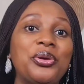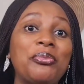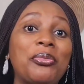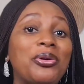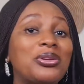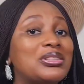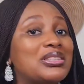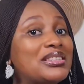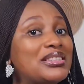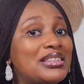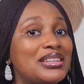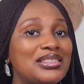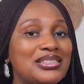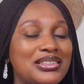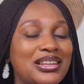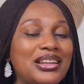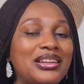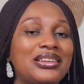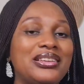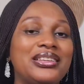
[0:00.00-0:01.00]
up
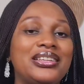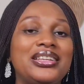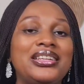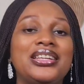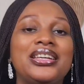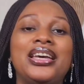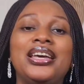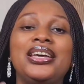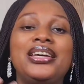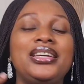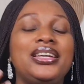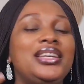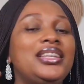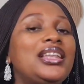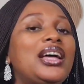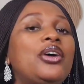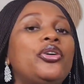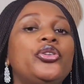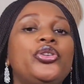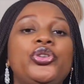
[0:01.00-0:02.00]
consistently,
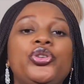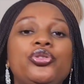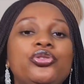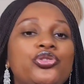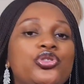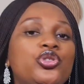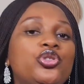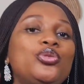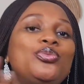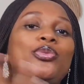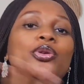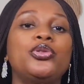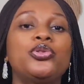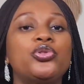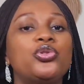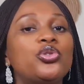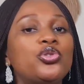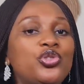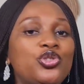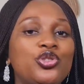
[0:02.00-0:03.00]
either on YouTube or
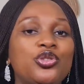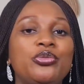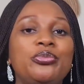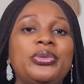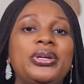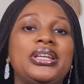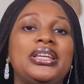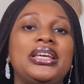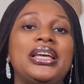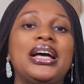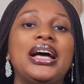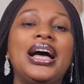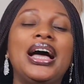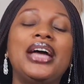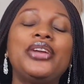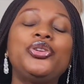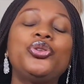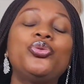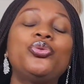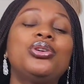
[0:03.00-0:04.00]
social media,
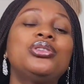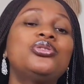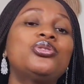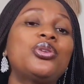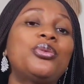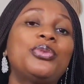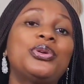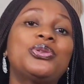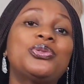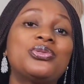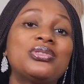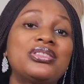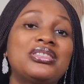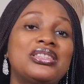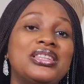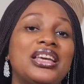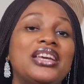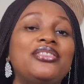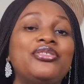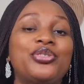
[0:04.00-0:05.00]
and you want someone to
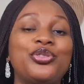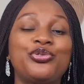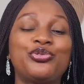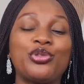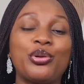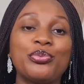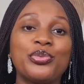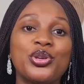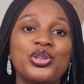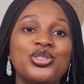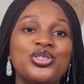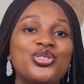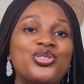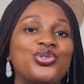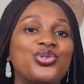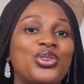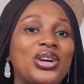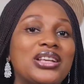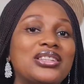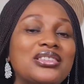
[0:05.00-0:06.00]
save you from the
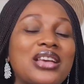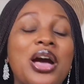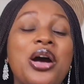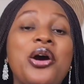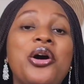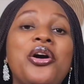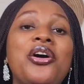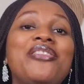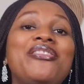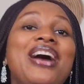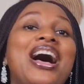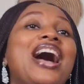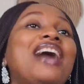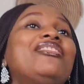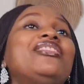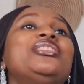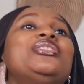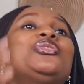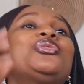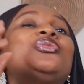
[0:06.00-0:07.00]
stress of
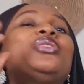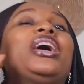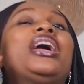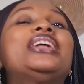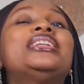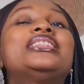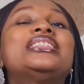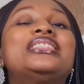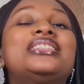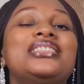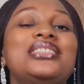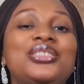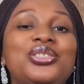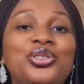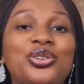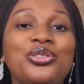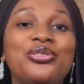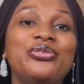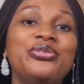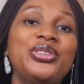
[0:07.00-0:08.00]
having to edit
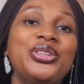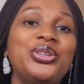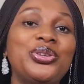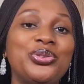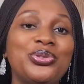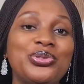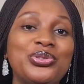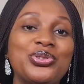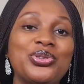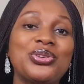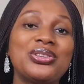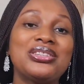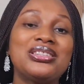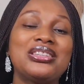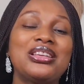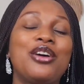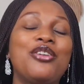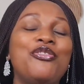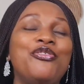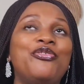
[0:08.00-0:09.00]
your videos
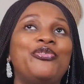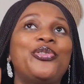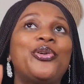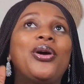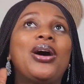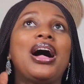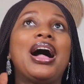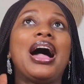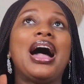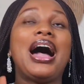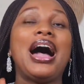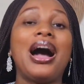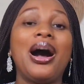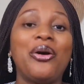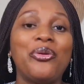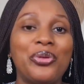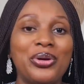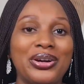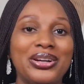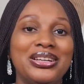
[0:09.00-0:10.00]
yourself for
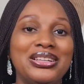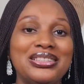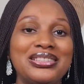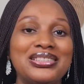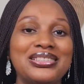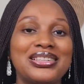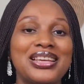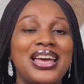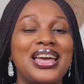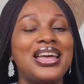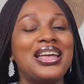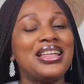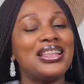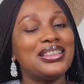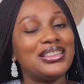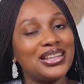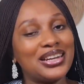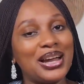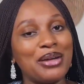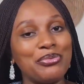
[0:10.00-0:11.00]
hours,
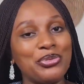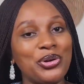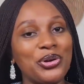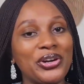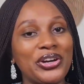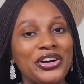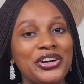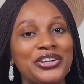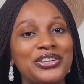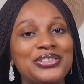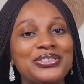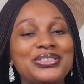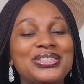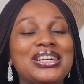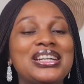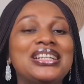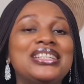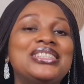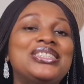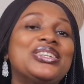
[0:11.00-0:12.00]
then I'm your girl.
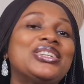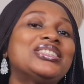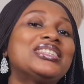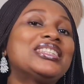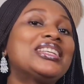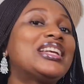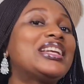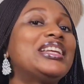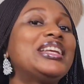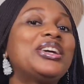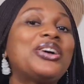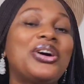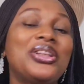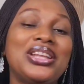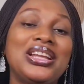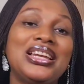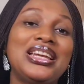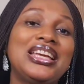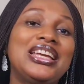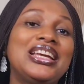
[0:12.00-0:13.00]
Just click on
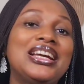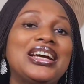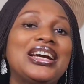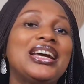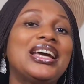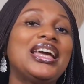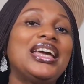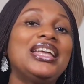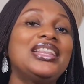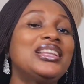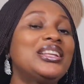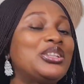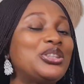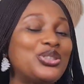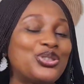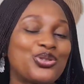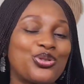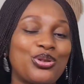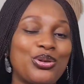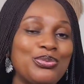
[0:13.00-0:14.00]
the link in the
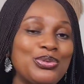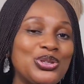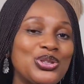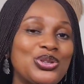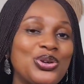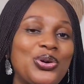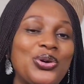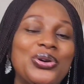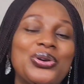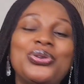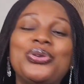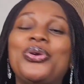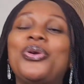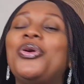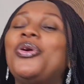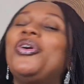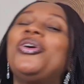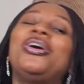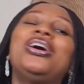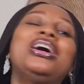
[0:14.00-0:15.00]
description
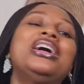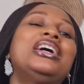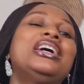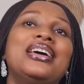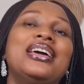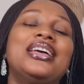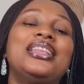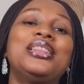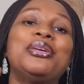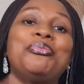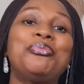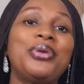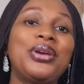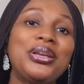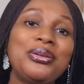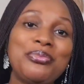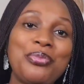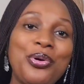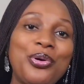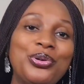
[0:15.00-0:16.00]
or in the
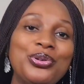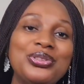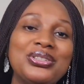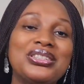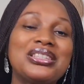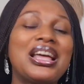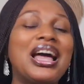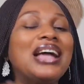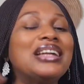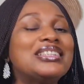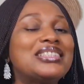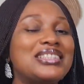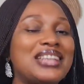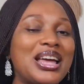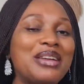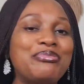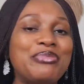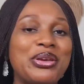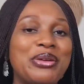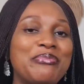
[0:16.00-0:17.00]
pin post and
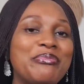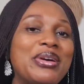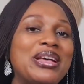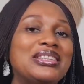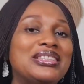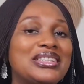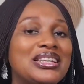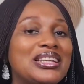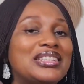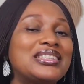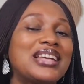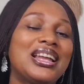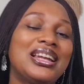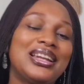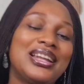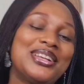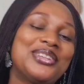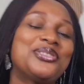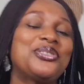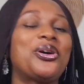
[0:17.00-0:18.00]
send me a message.
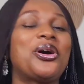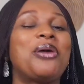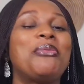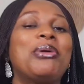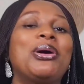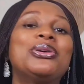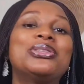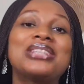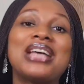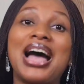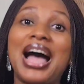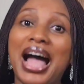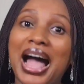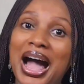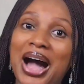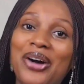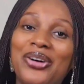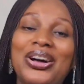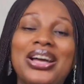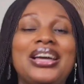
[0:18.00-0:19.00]
Let's talk about
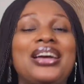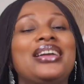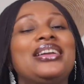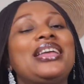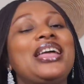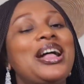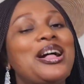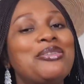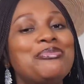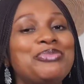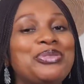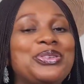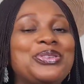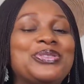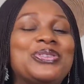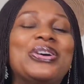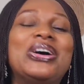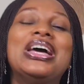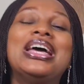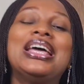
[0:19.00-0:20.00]
how I can help
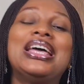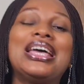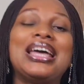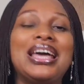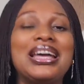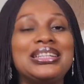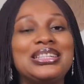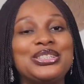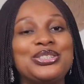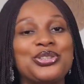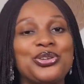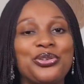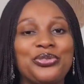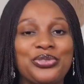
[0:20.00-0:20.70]
you edit your